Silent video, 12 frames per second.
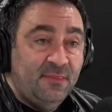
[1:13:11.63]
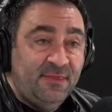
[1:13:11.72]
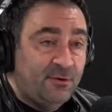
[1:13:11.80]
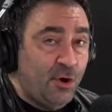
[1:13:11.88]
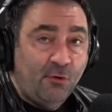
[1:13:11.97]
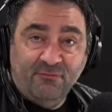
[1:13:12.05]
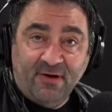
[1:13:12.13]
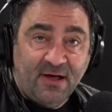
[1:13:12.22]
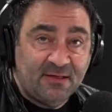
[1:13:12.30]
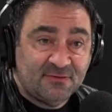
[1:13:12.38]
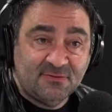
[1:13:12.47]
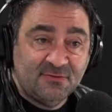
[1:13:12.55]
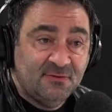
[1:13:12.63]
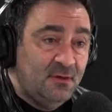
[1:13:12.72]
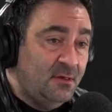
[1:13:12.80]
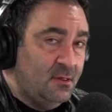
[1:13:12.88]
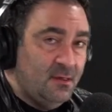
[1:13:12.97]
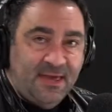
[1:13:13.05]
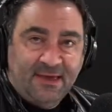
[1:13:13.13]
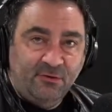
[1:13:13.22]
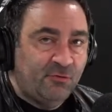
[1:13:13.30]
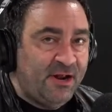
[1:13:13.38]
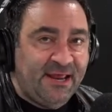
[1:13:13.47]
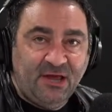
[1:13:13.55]
They're no fuss.
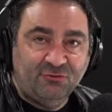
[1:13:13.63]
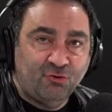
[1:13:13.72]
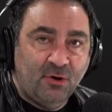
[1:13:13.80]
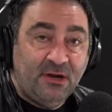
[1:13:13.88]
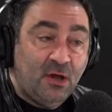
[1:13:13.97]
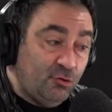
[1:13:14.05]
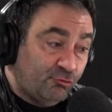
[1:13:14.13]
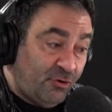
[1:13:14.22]
Run Android.